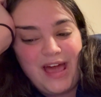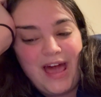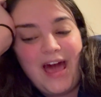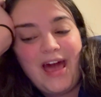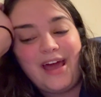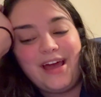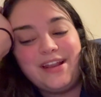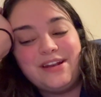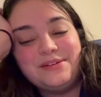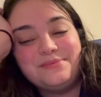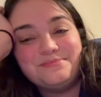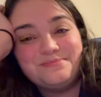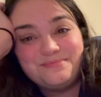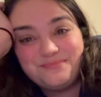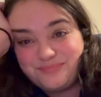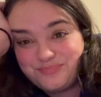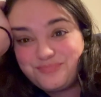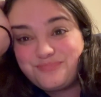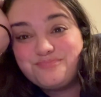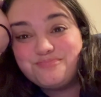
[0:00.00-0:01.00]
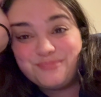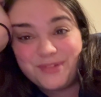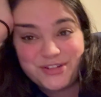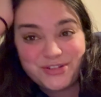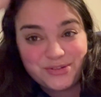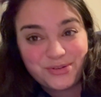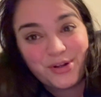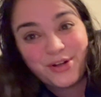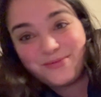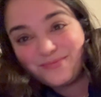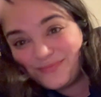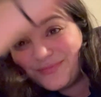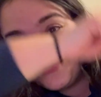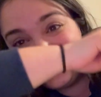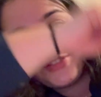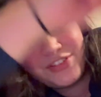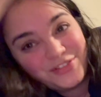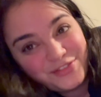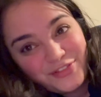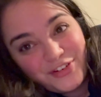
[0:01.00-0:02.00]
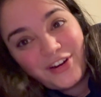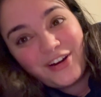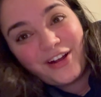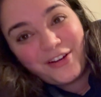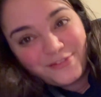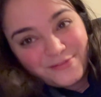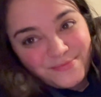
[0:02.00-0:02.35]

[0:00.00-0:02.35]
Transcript: and mish through it. We'll figure it out.